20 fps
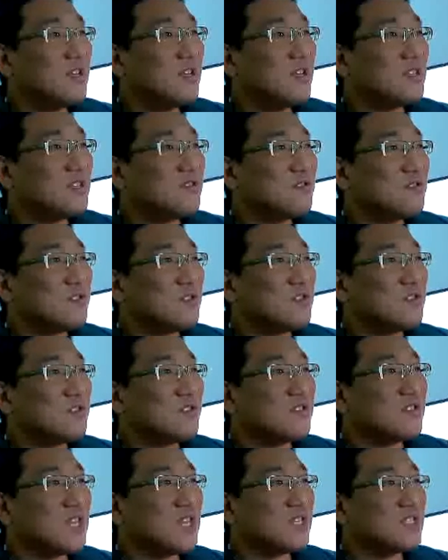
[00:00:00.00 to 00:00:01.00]
So this is a
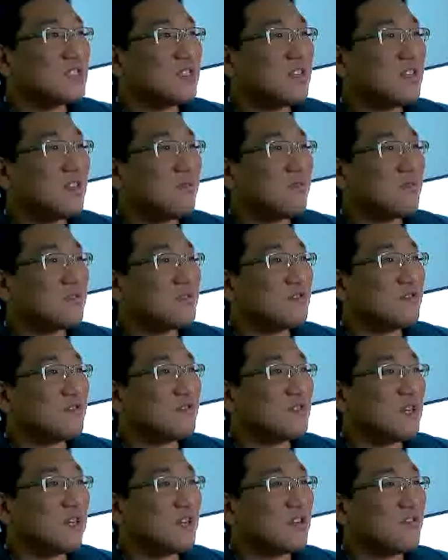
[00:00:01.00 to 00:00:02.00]
desktop. It's
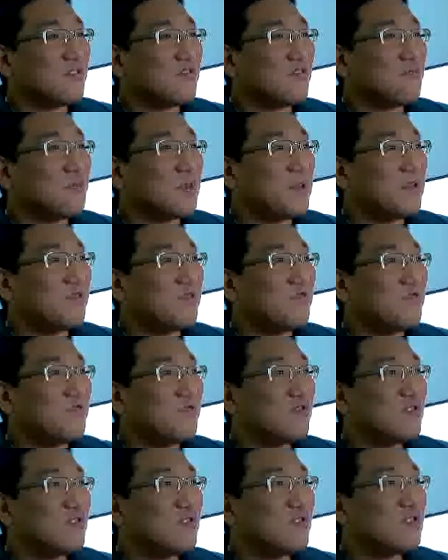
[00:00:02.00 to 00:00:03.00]
like your menu,
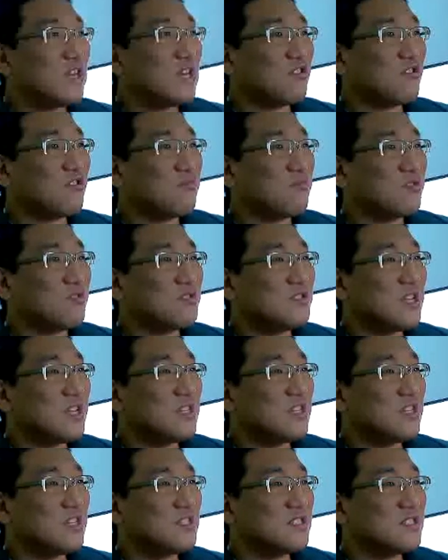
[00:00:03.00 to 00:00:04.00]
document
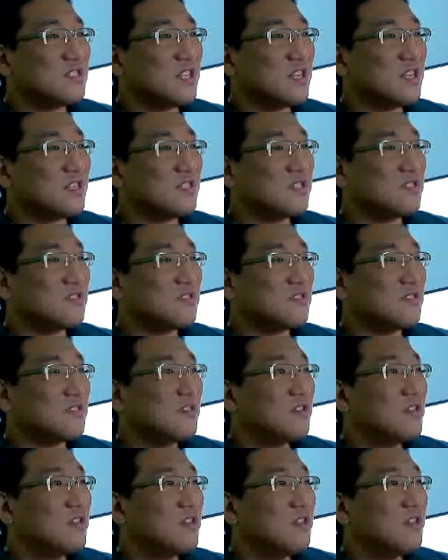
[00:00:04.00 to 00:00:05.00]
settings,
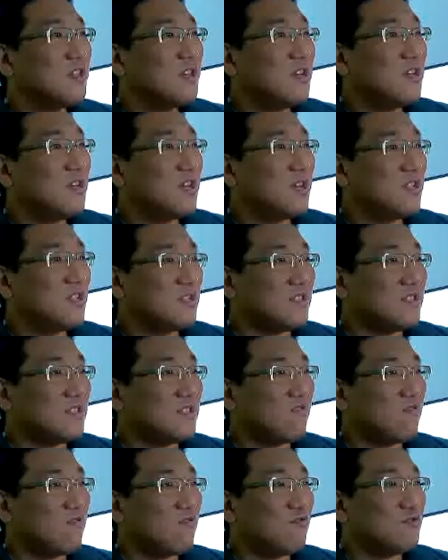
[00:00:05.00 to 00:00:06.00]
the
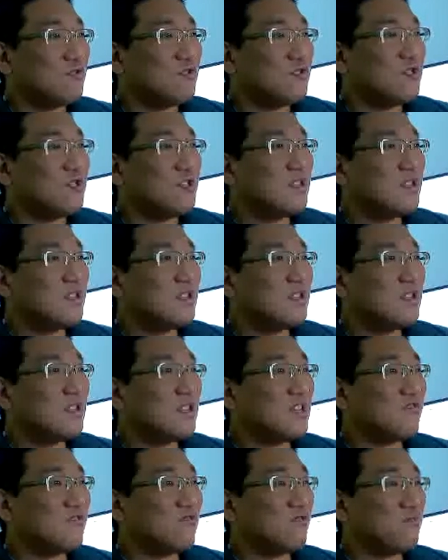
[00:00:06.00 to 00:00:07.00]
downloads, and
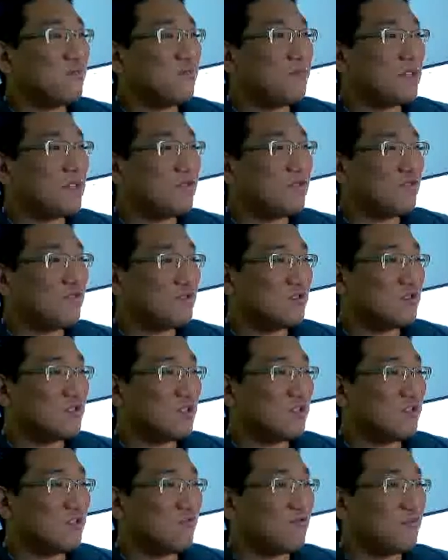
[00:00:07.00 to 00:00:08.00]
your pictures
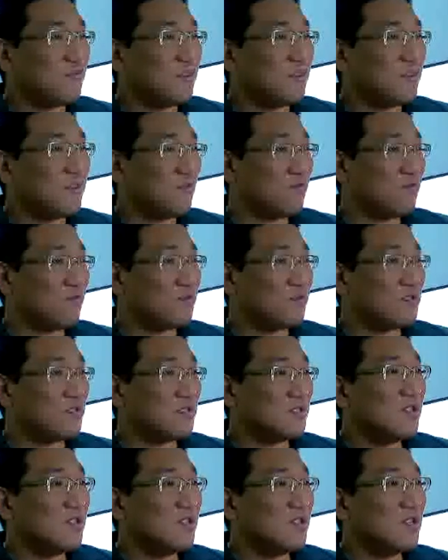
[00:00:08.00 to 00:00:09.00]
and your videos,
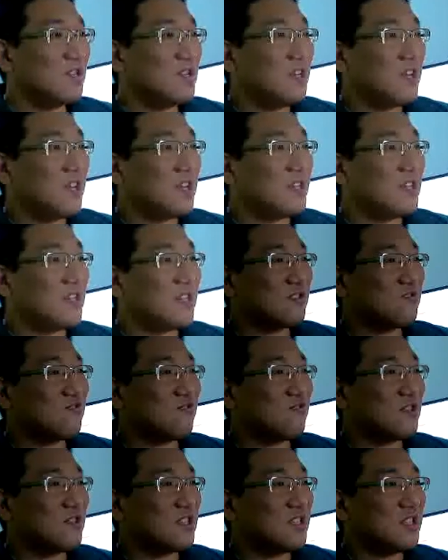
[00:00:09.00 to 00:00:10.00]
and then
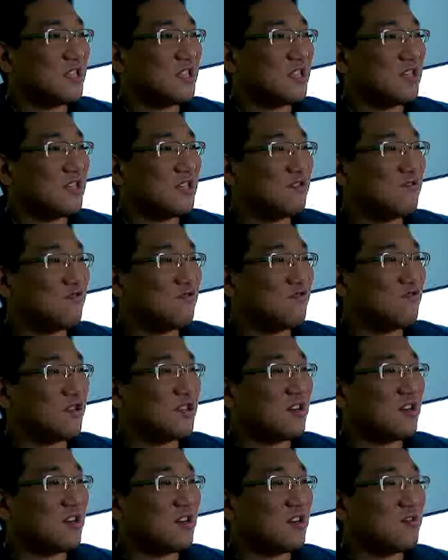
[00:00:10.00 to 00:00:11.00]
actually it can hook it
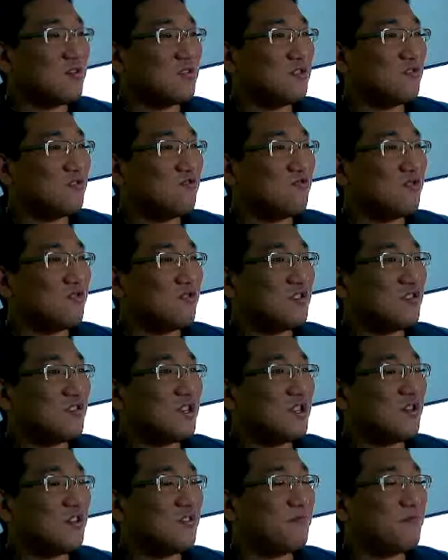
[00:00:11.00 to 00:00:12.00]
up with your
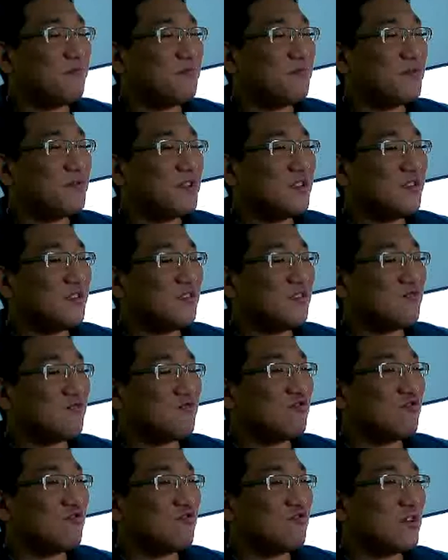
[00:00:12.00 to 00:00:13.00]

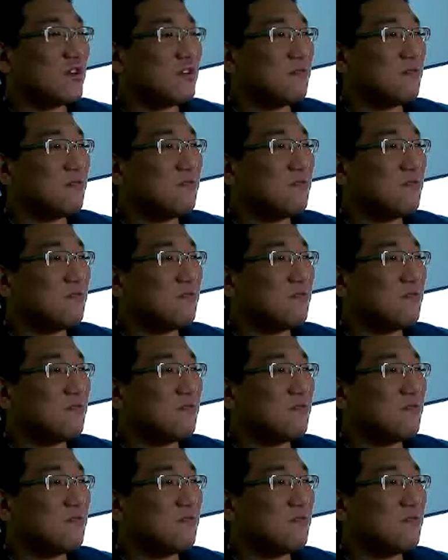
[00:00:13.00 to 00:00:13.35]
Google Drive.